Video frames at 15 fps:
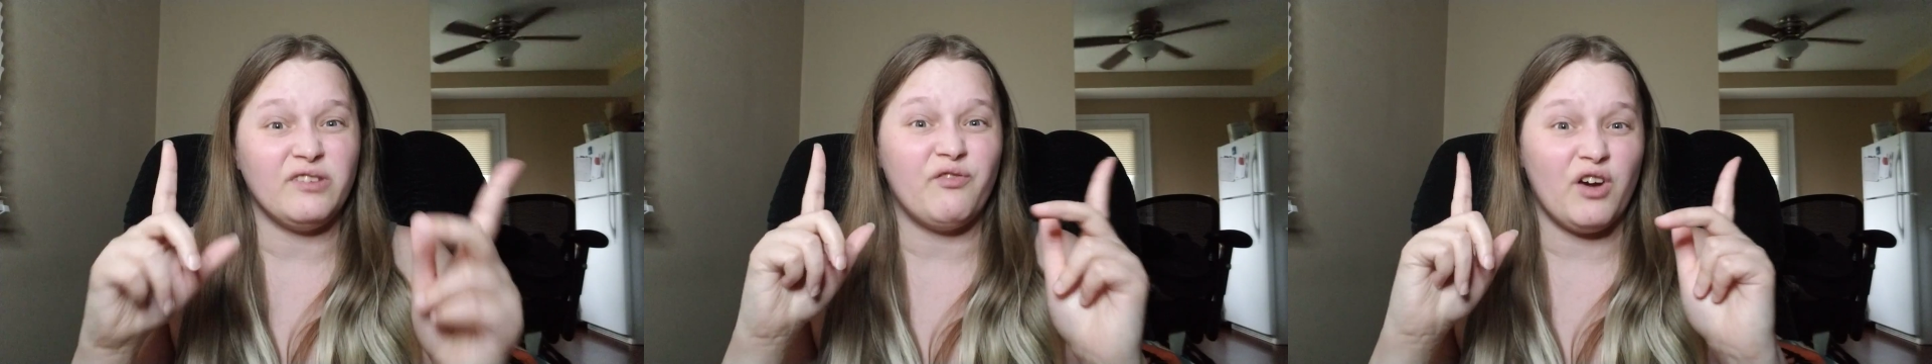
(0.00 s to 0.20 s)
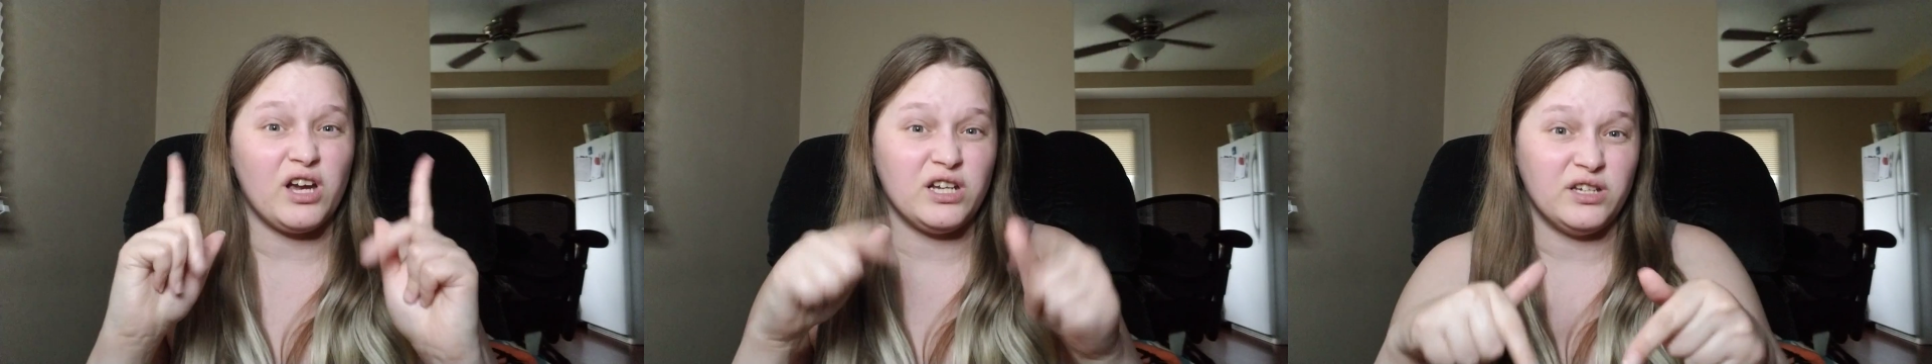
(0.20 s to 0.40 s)

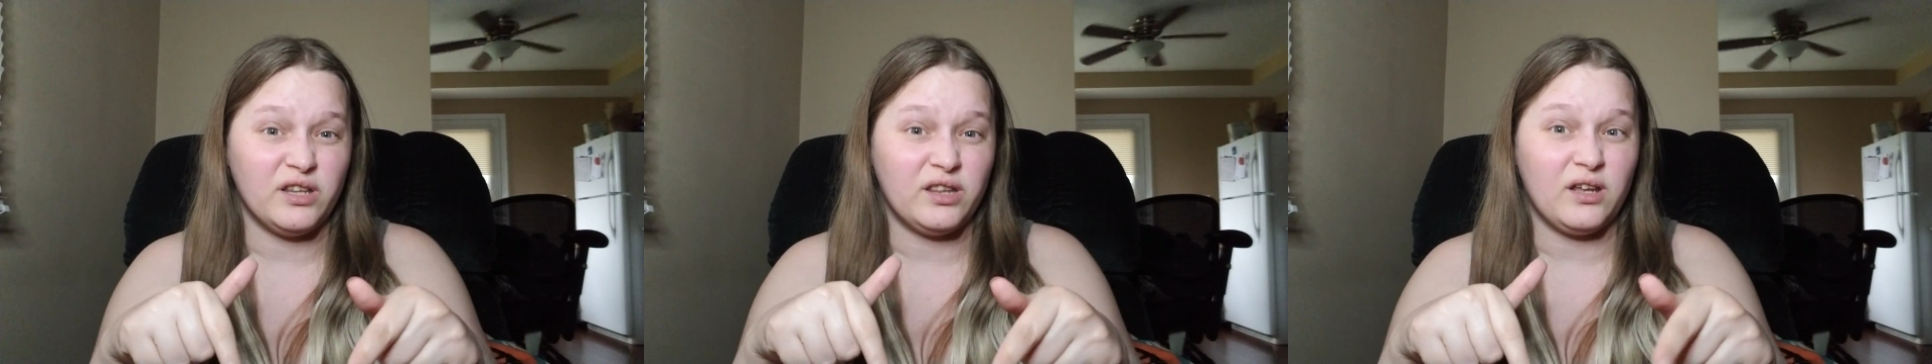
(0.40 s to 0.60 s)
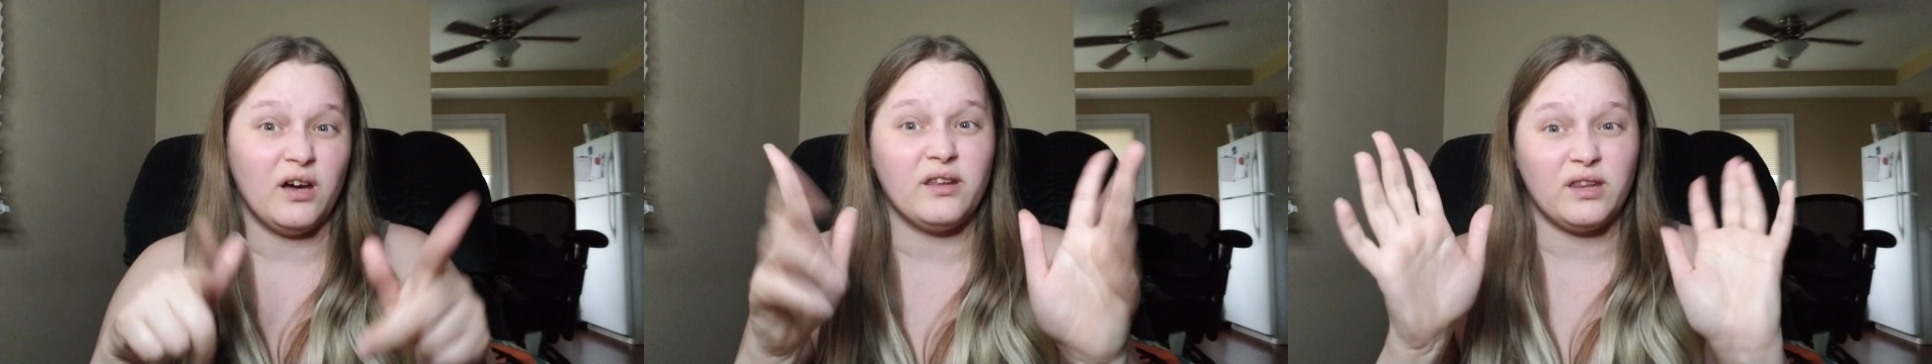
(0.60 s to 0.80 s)
fucking
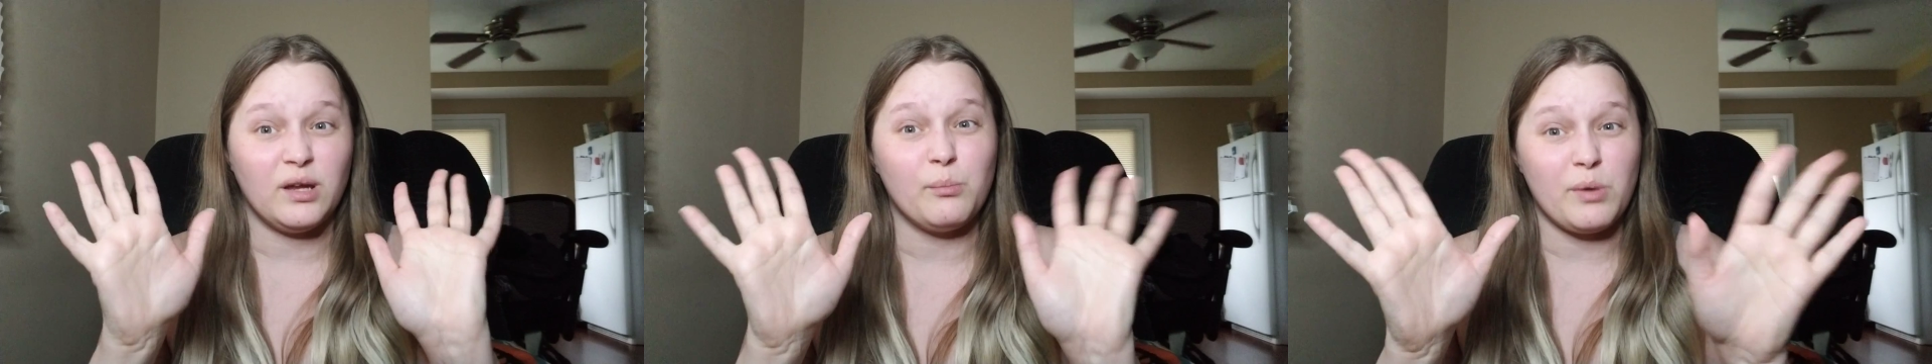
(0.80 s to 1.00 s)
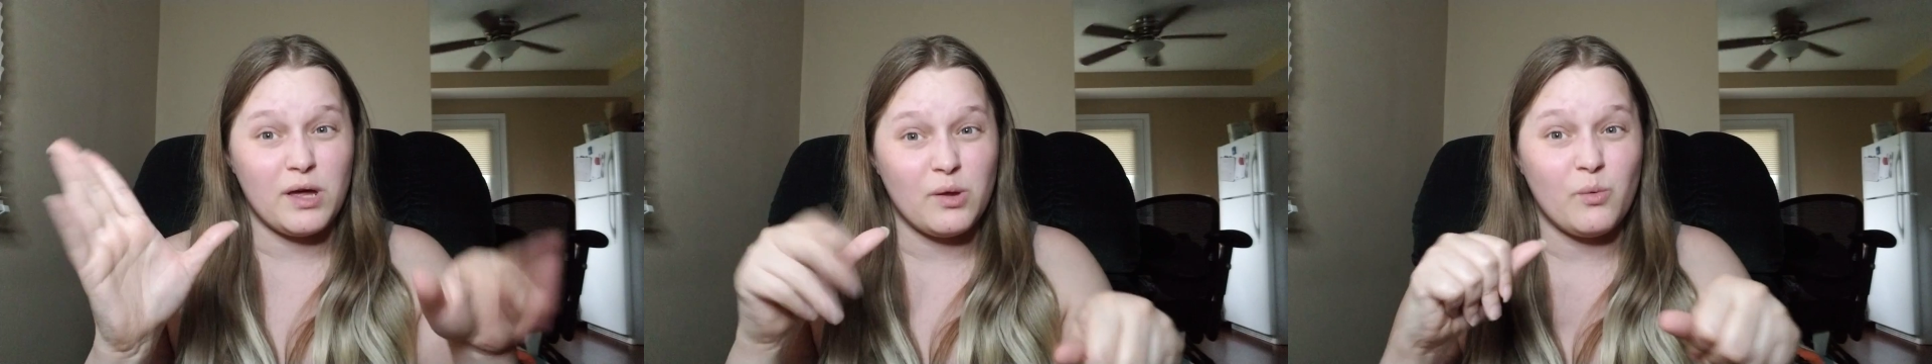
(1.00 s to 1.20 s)

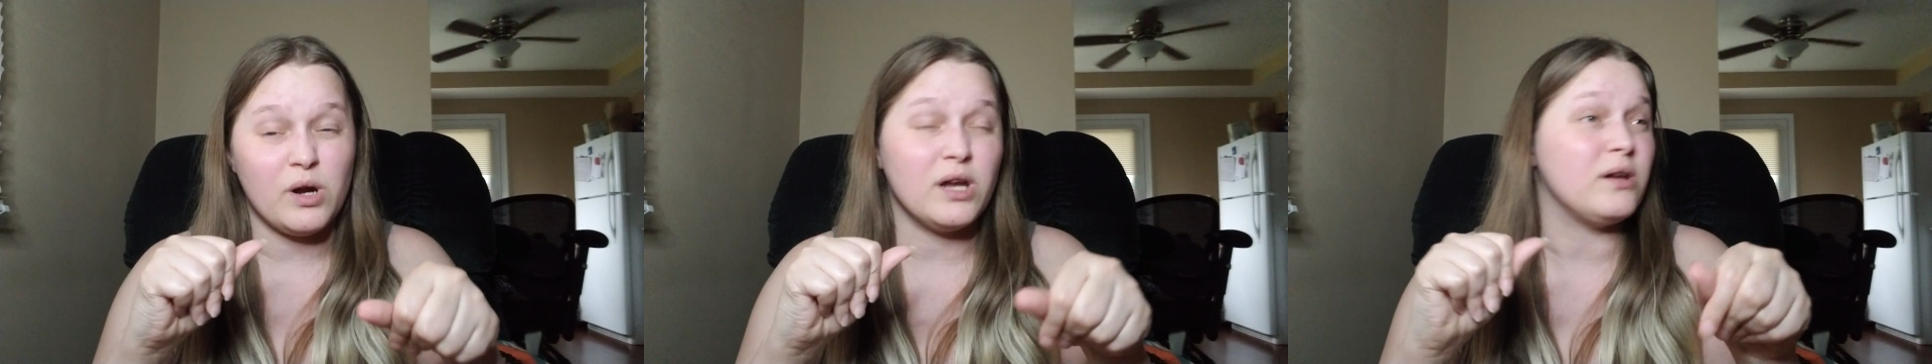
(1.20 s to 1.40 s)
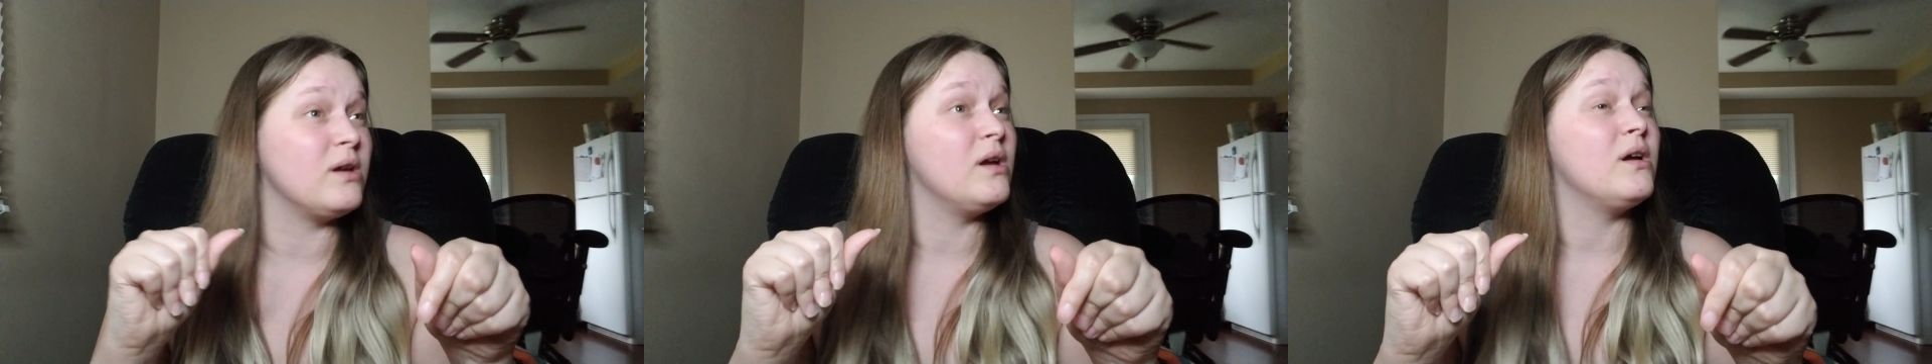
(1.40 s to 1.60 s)
disgusting, by the
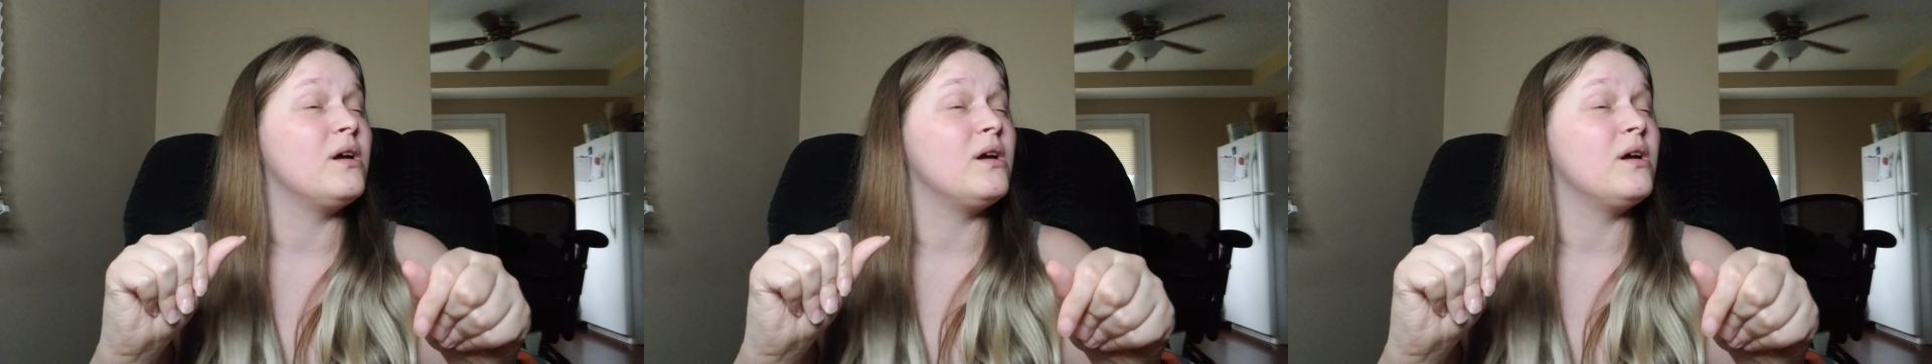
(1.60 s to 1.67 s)
way.